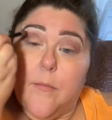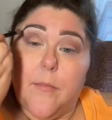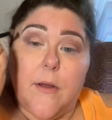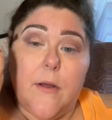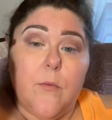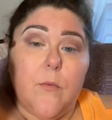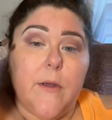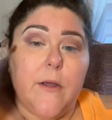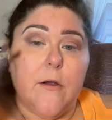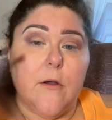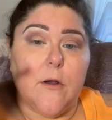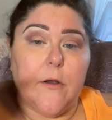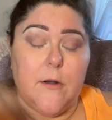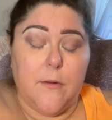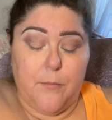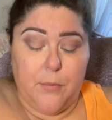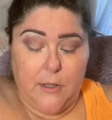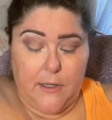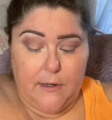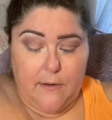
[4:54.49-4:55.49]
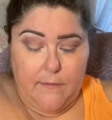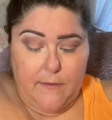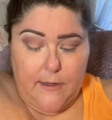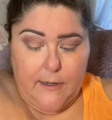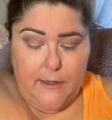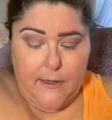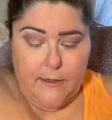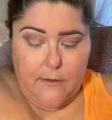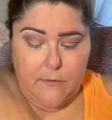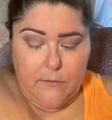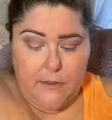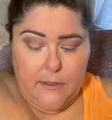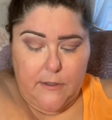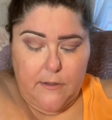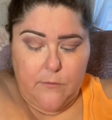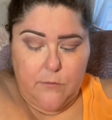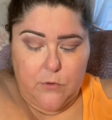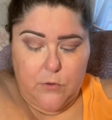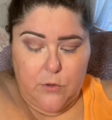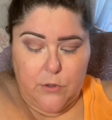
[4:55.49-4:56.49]
but we are going to blend that out and
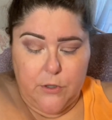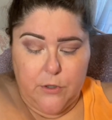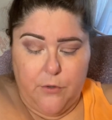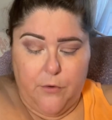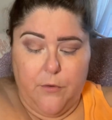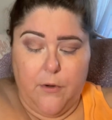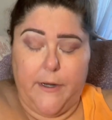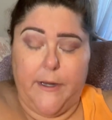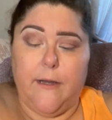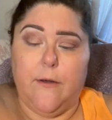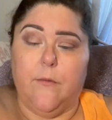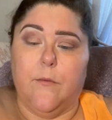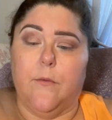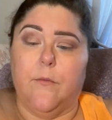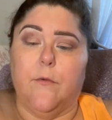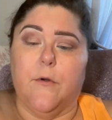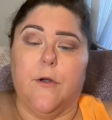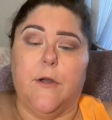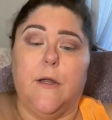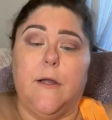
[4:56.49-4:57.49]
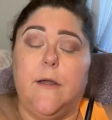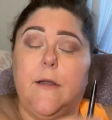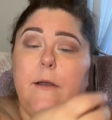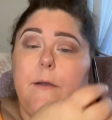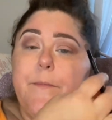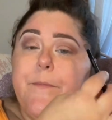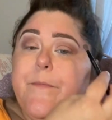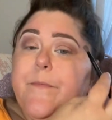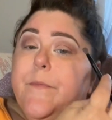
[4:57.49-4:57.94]
it will look great when we're done.